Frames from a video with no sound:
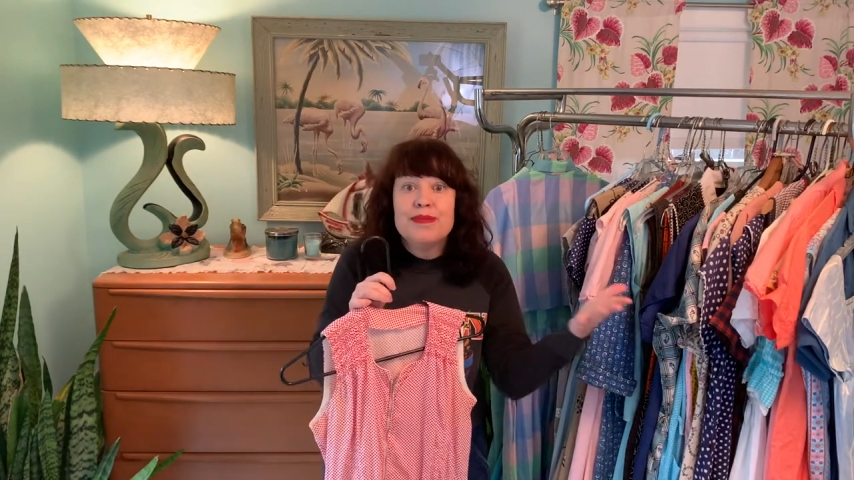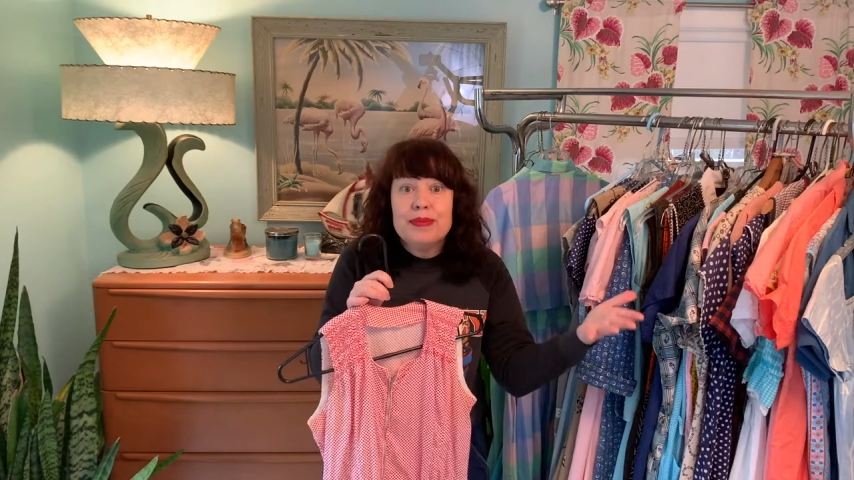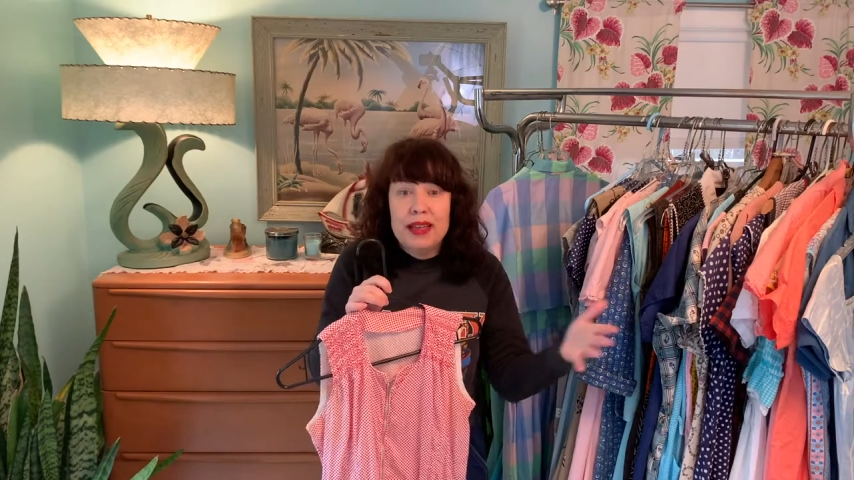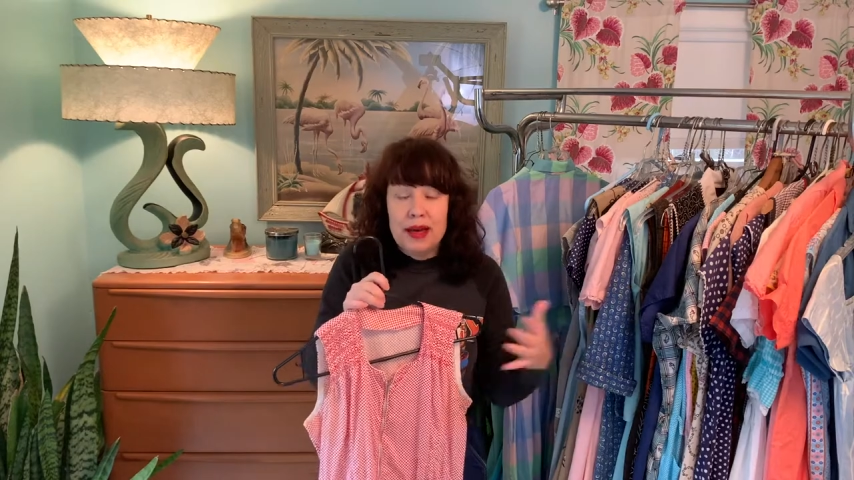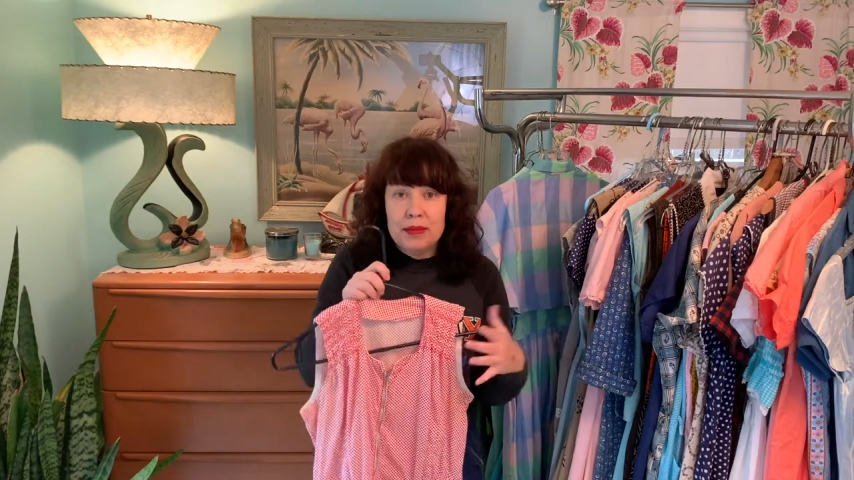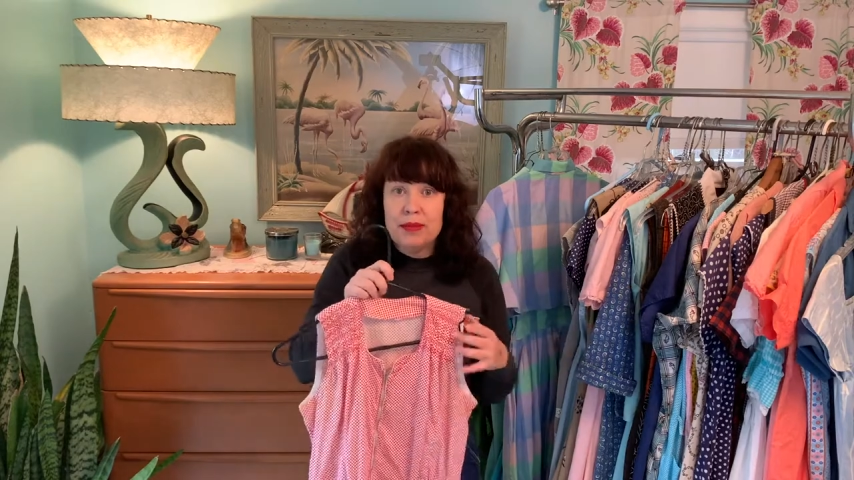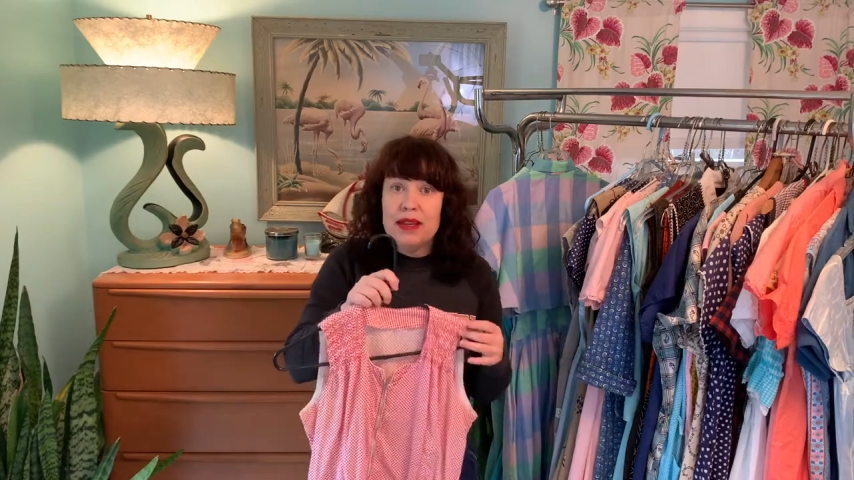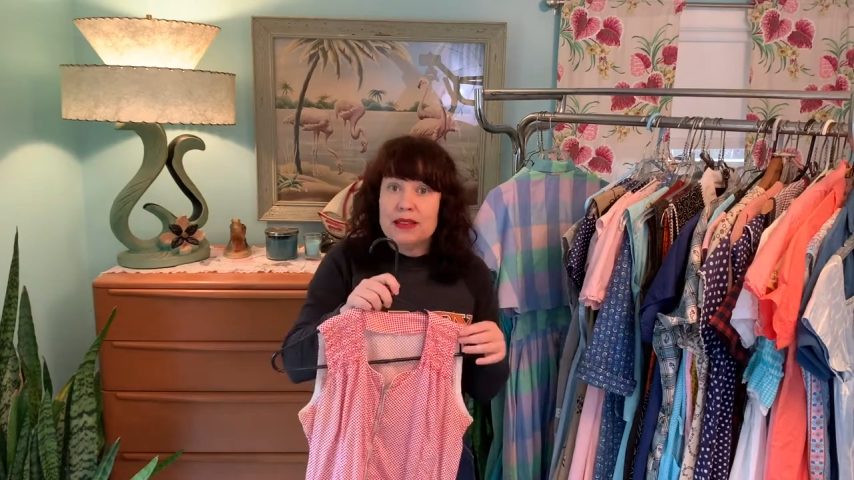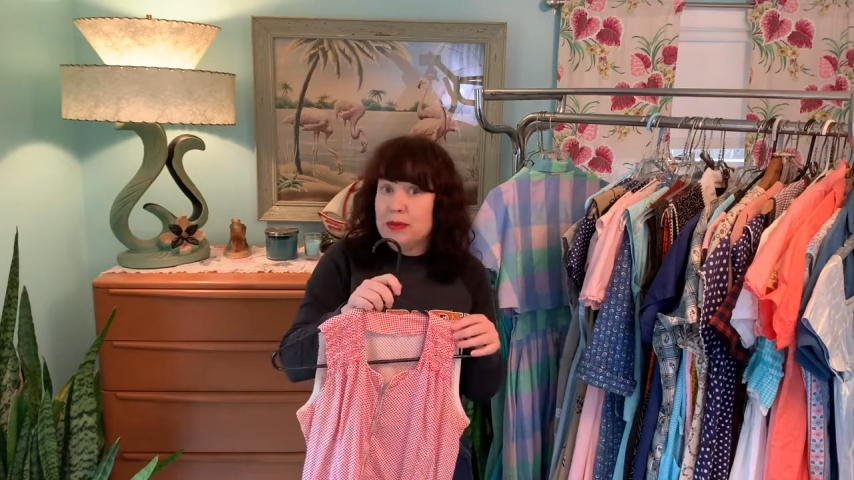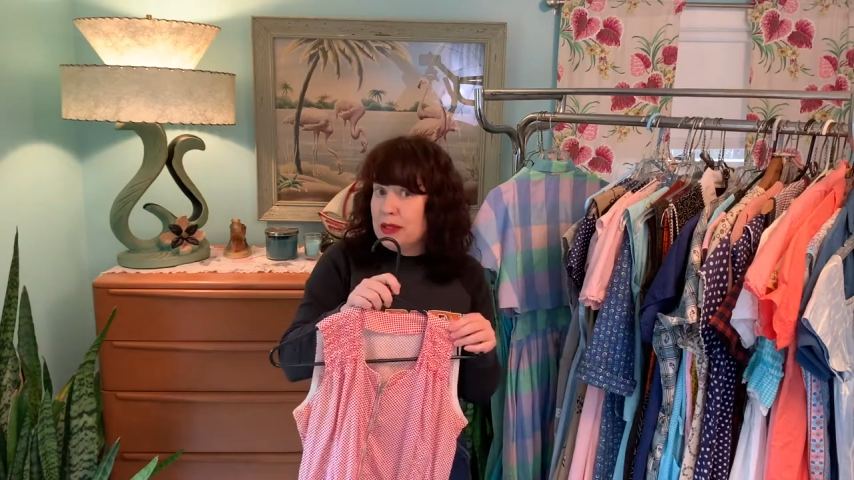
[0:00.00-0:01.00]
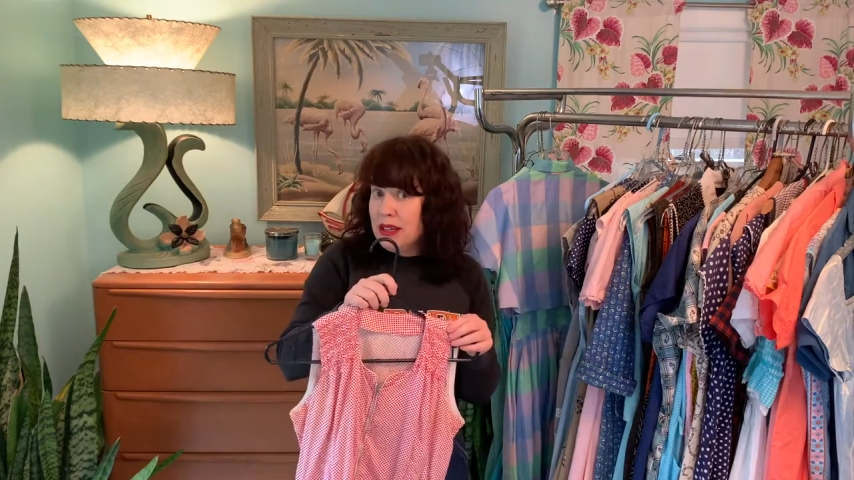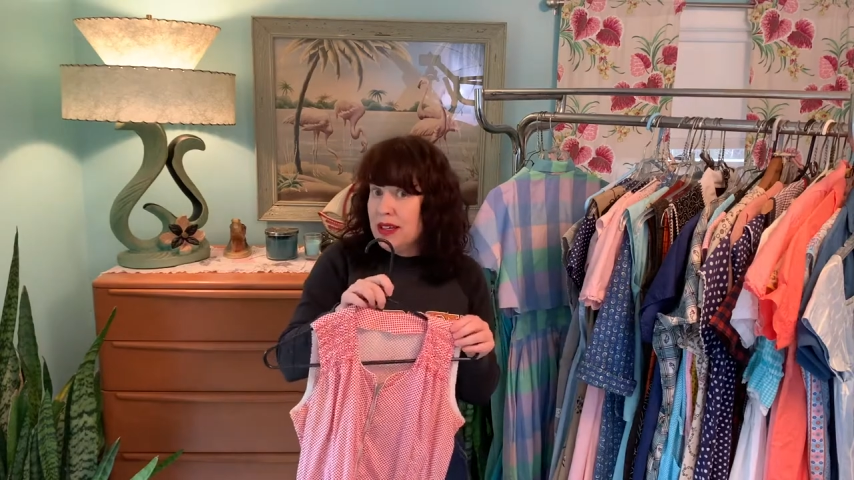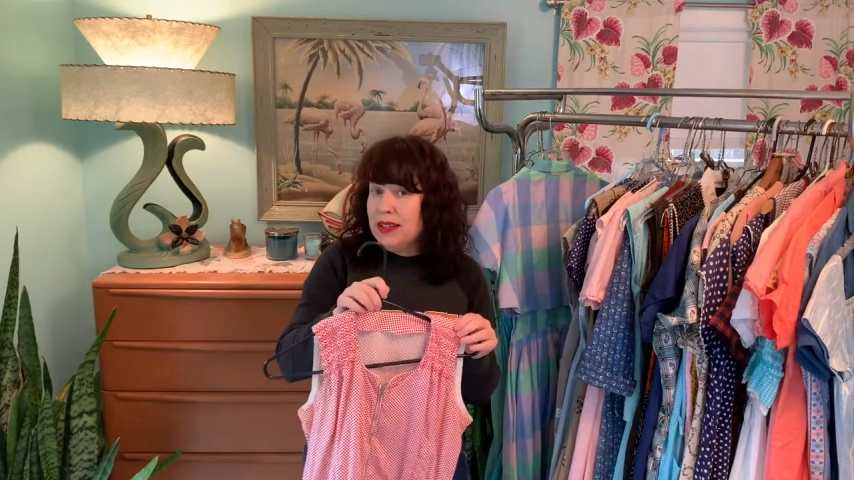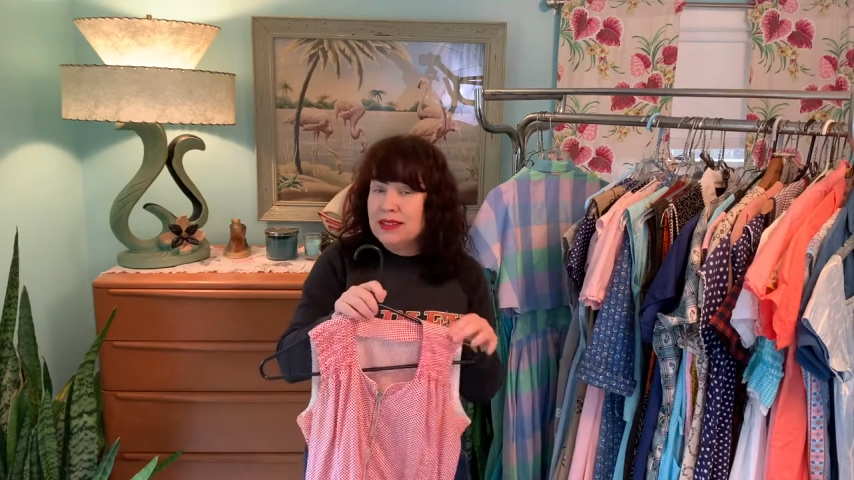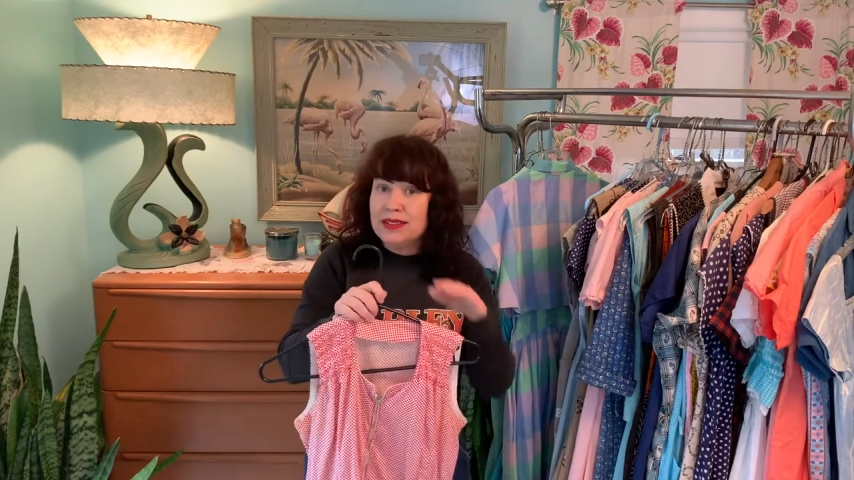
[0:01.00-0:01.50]
Yep, it's
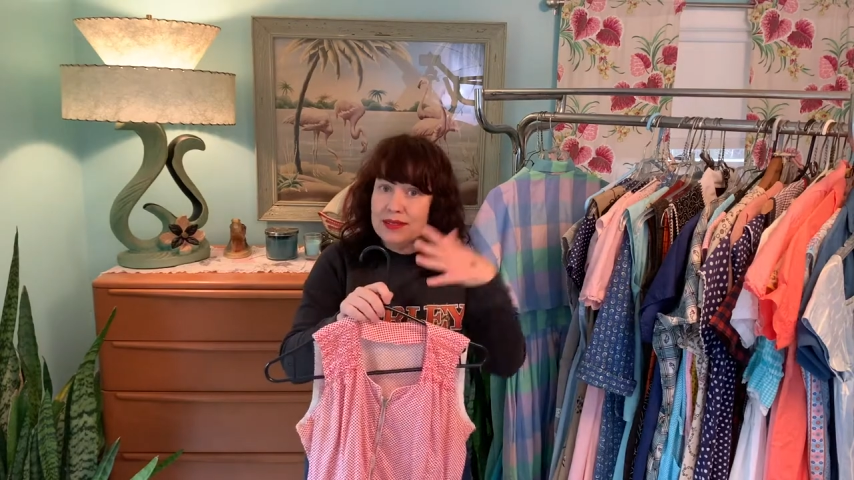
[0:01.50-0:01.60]
because